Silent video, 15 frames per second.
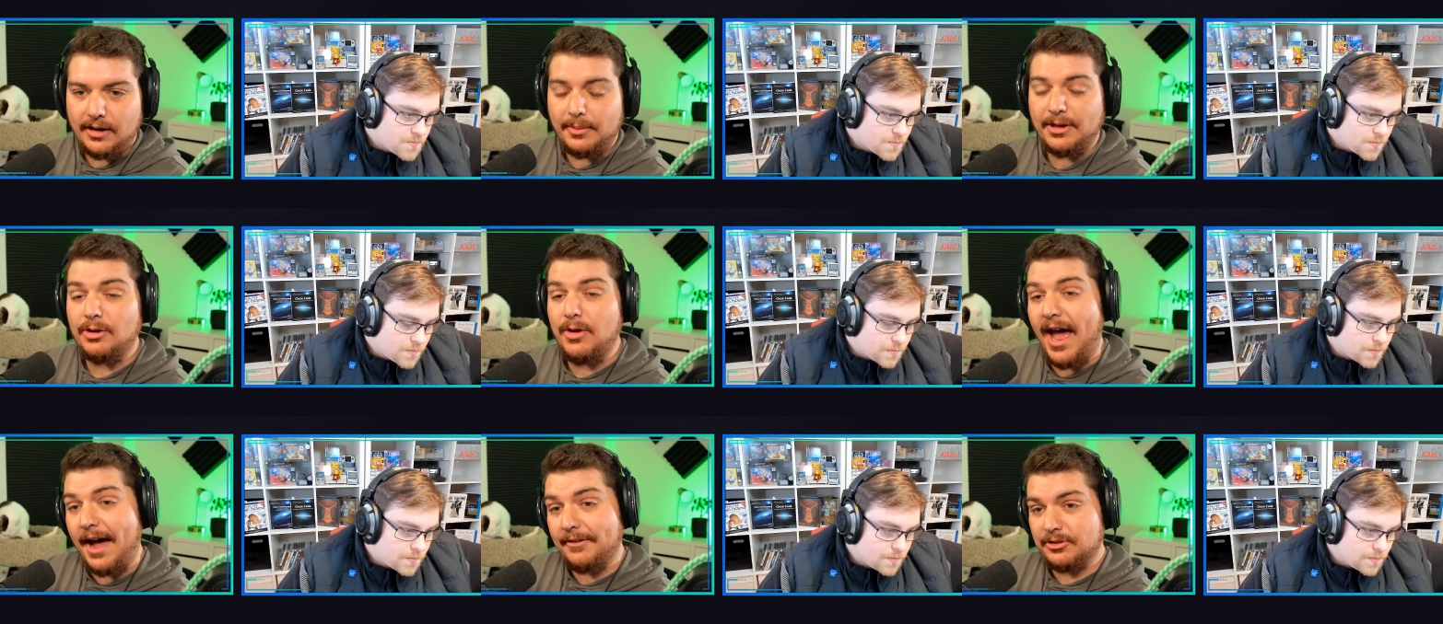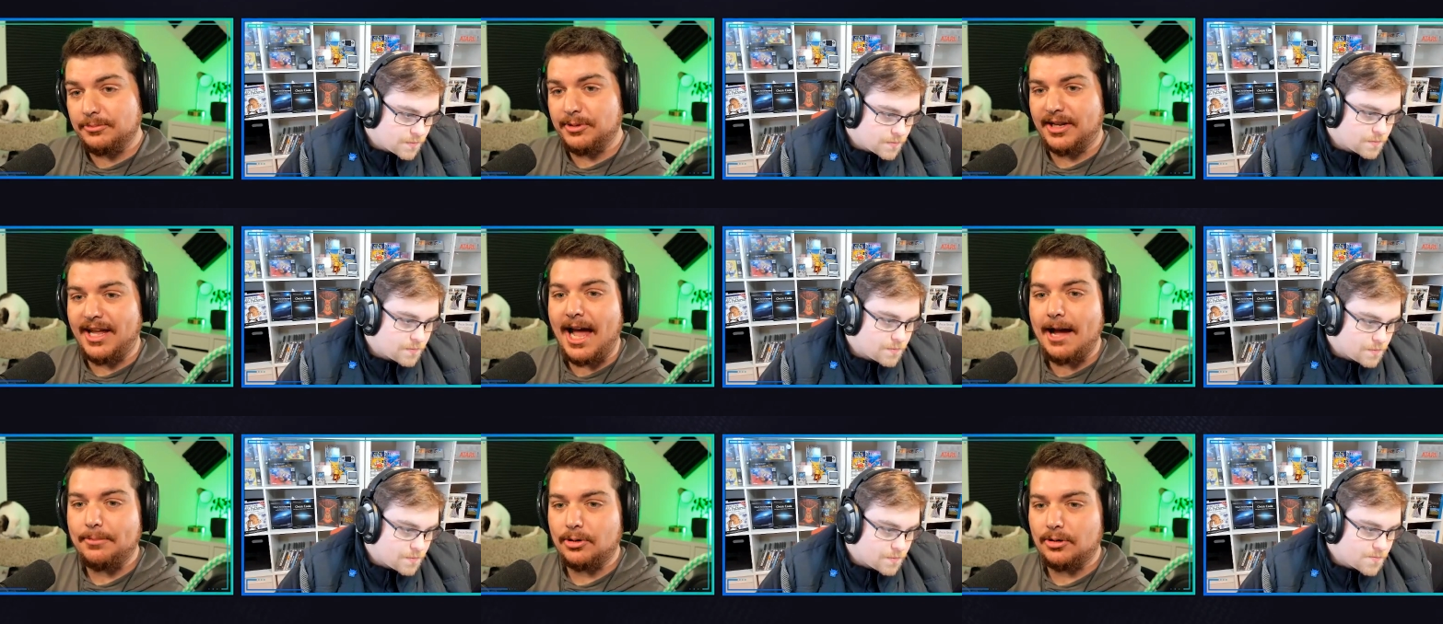Speaker 1: I mean, you have to put
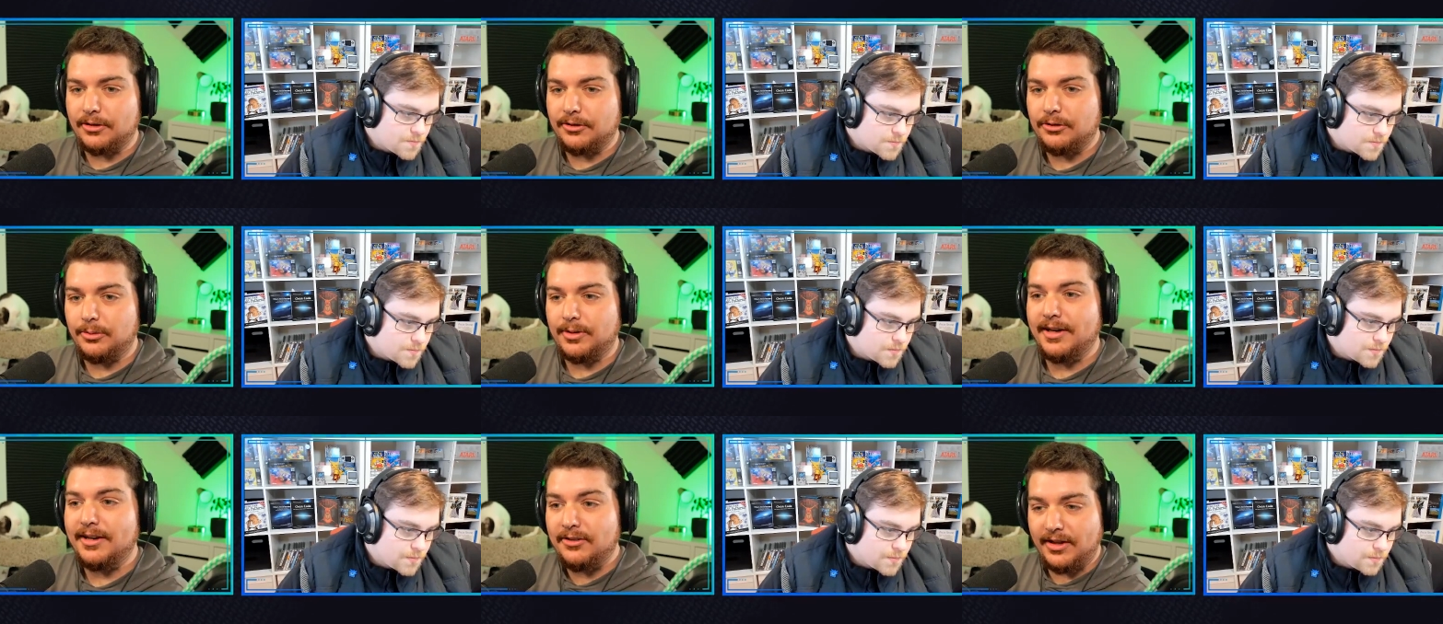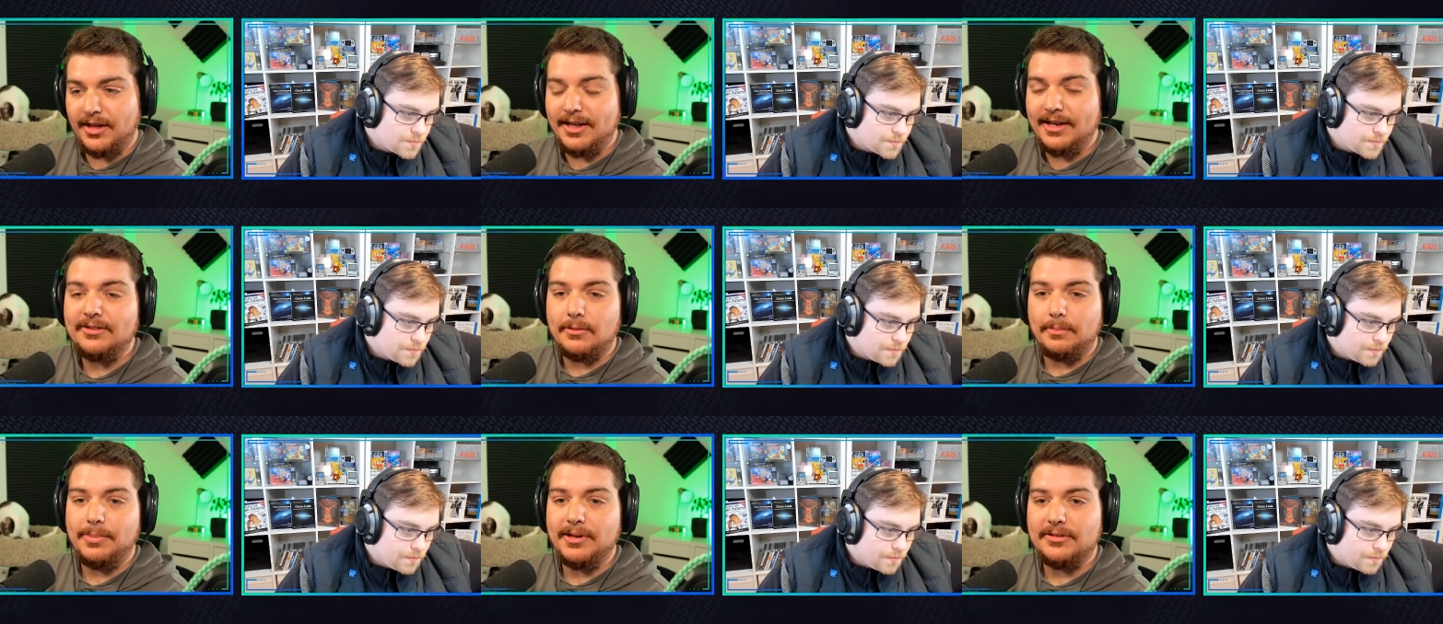capital into it. It is it
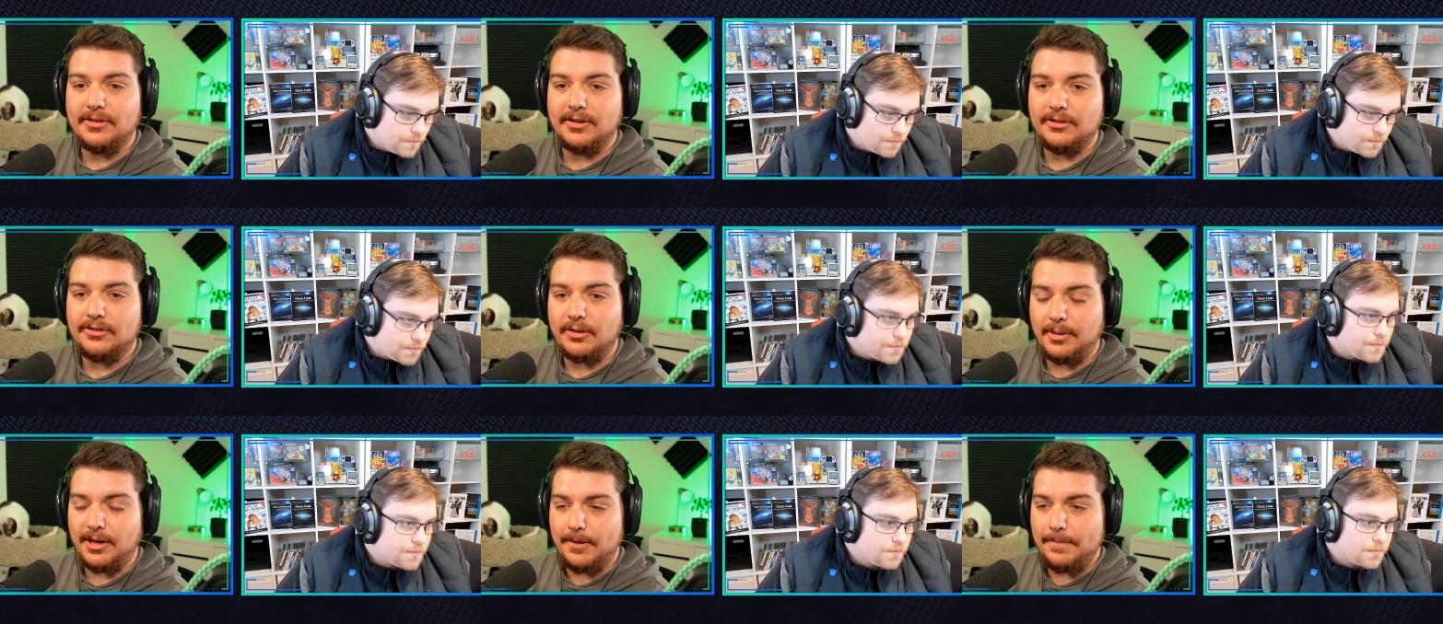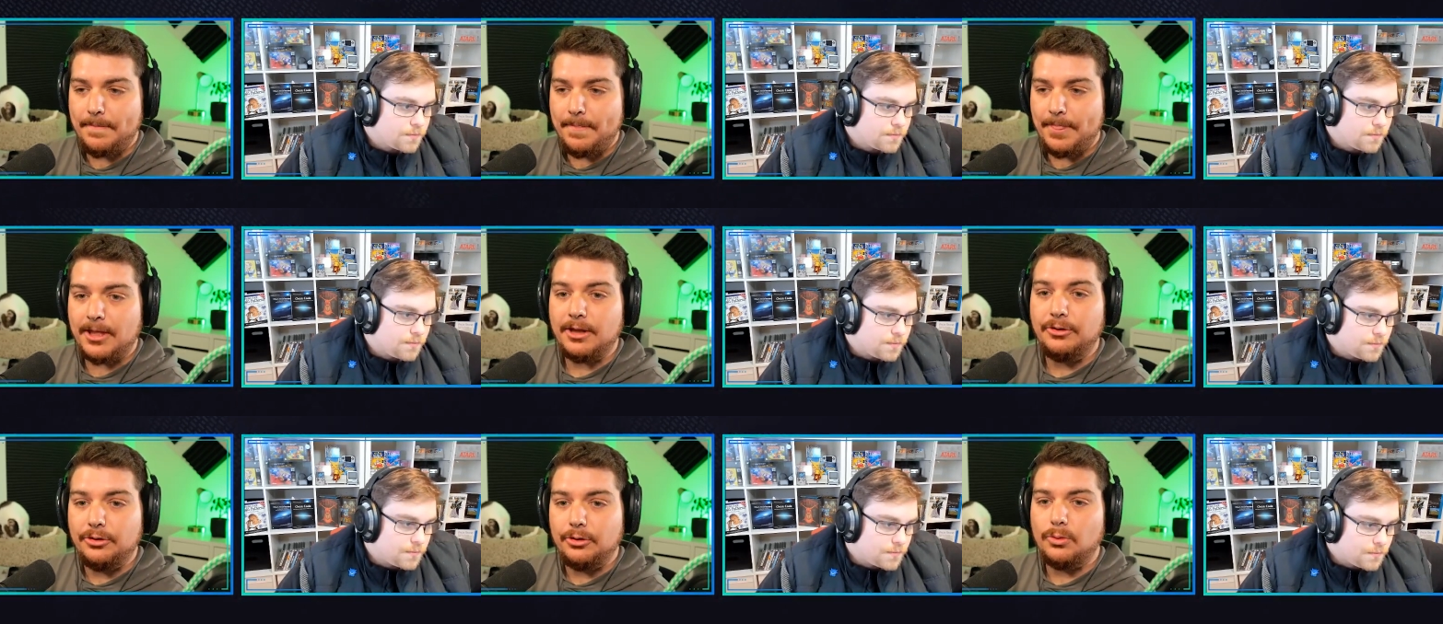is a business. I mean,
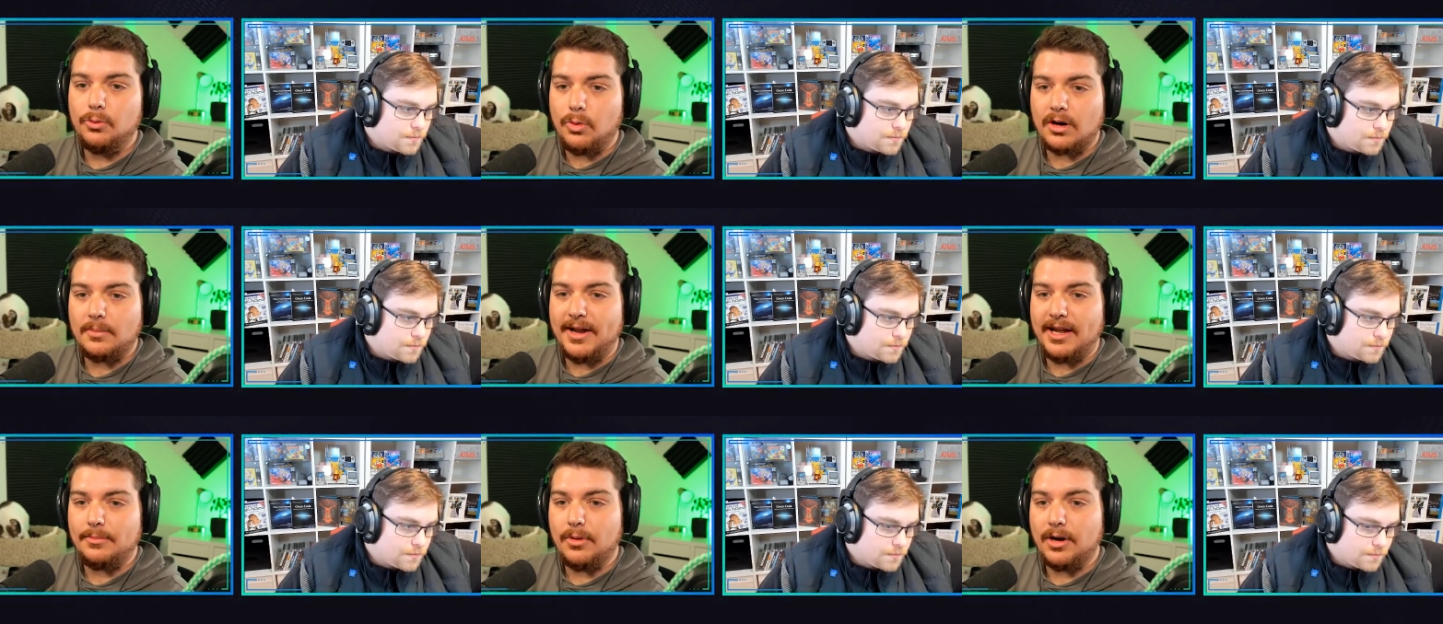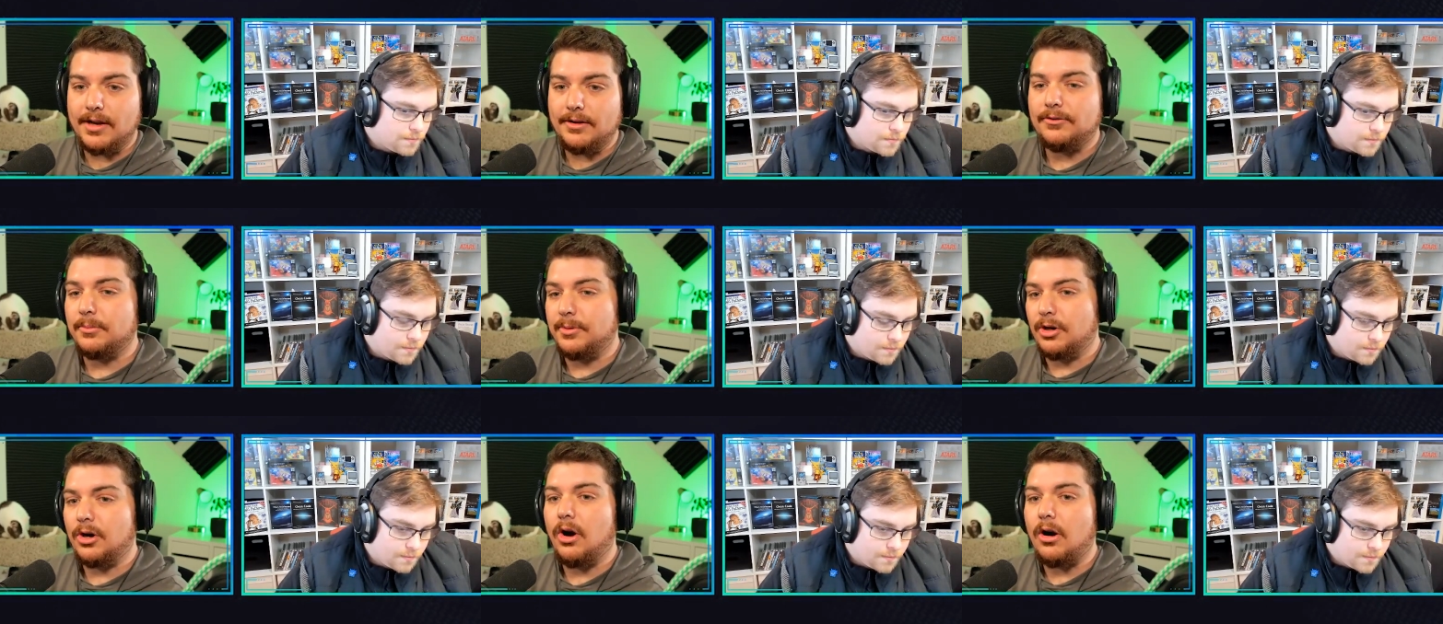you do want to make money
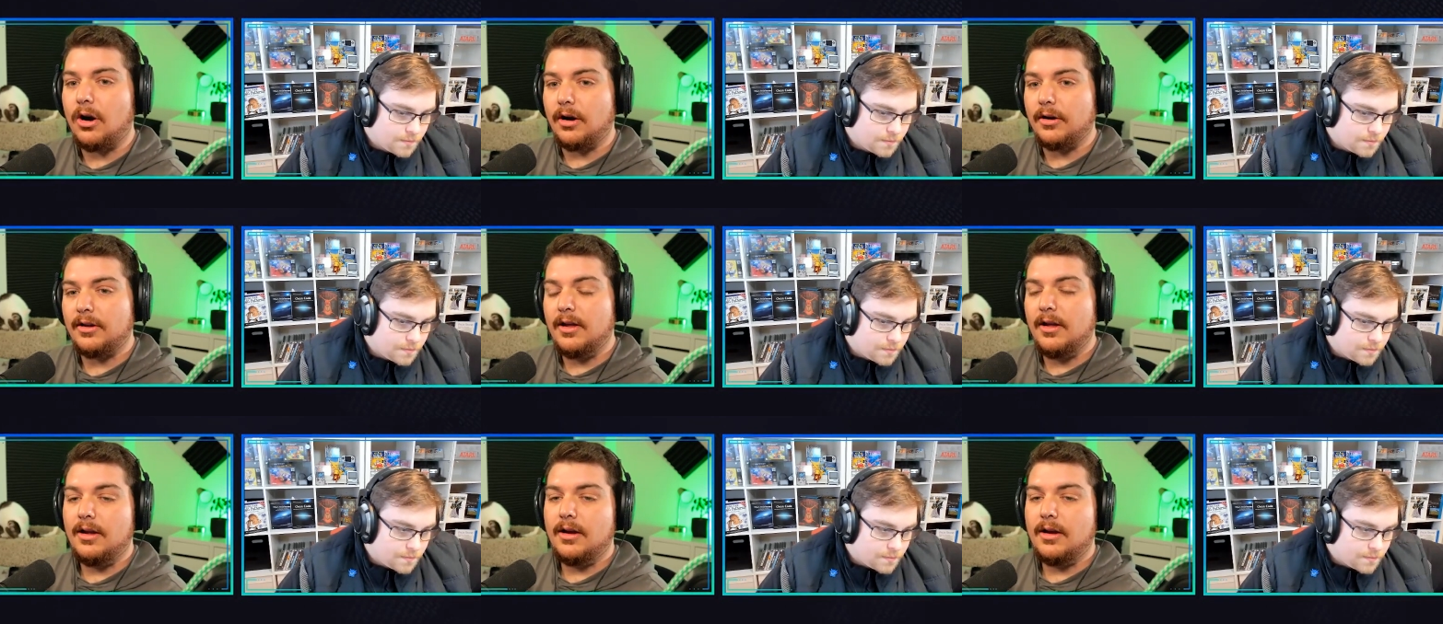from your art,